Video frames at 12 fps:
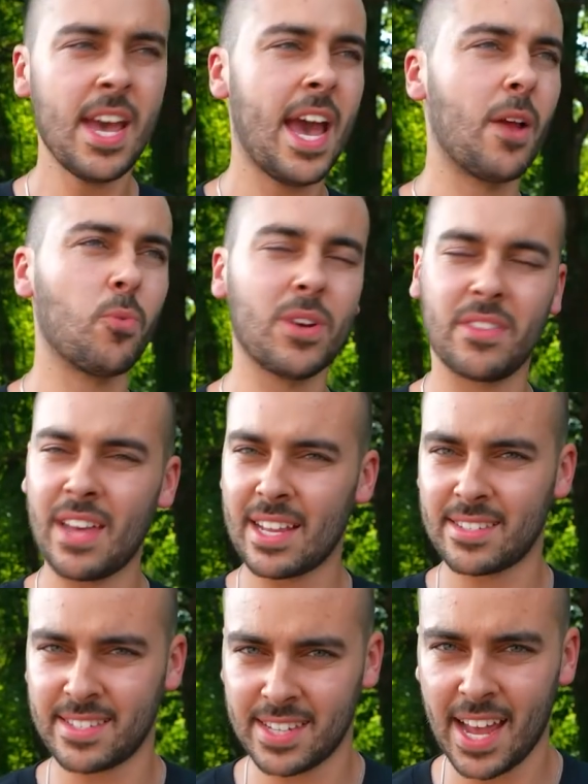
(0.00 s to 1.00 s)
And with
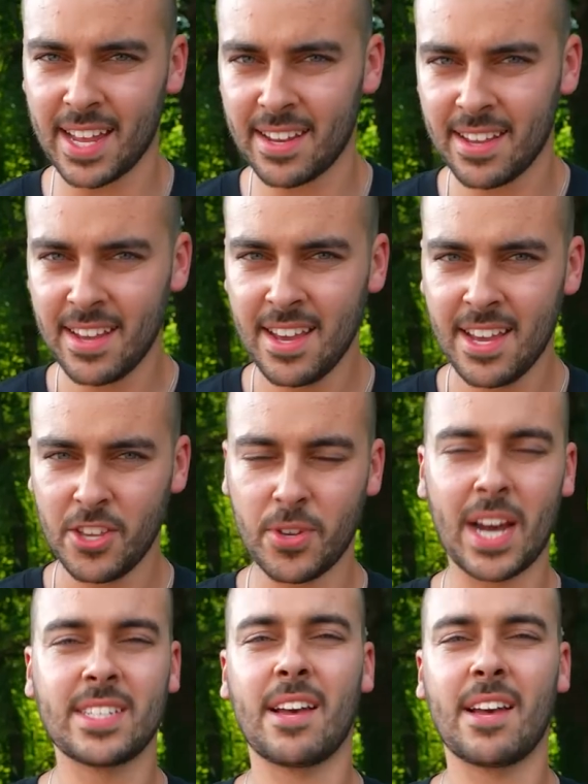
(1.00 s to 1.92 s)
that said, you guys